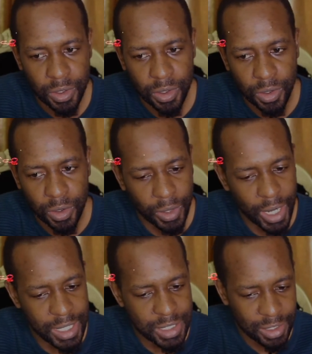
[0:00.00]
all
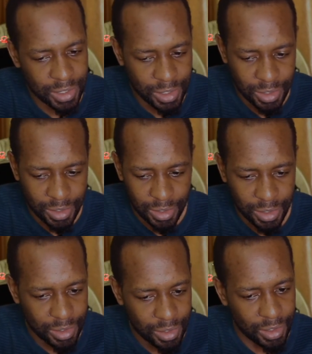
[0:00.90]
right?
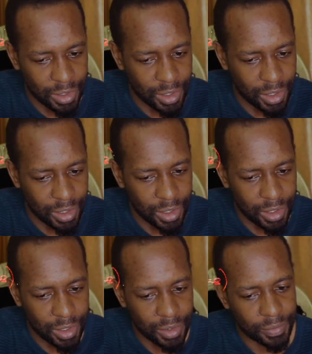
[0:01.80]

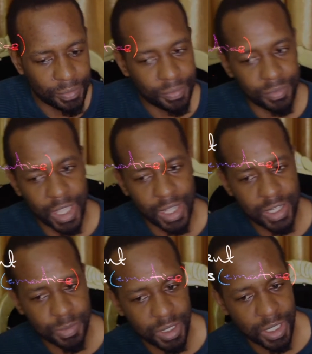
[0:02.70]
Uh, that
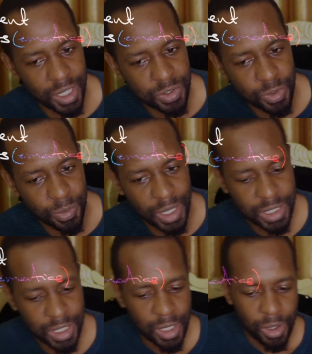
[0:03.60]
has been done too much.
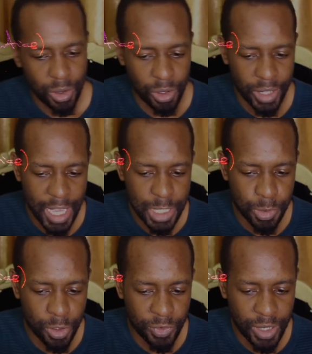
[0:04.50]
On the
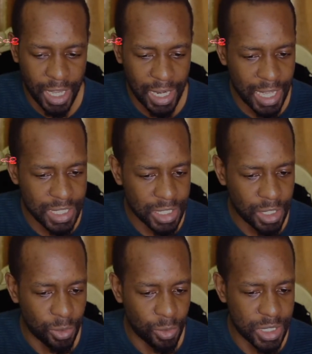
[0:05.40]
aspect of colors,
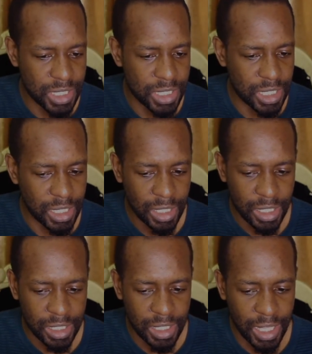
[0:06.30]
we see
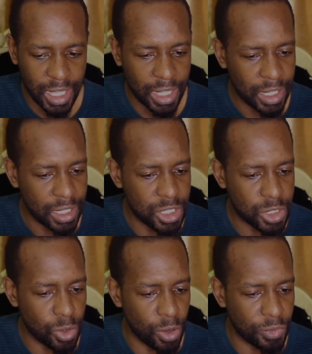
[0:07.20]
the
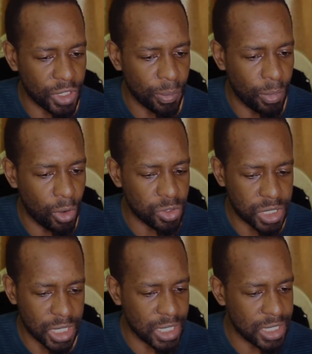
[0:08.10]
issue of
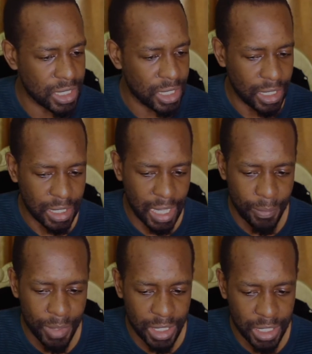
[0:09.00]
emotions
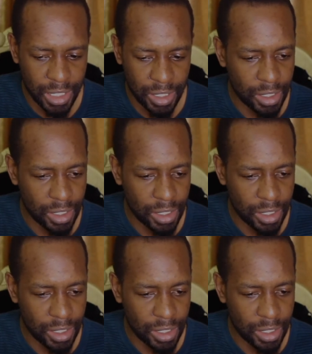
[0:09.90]
coming in.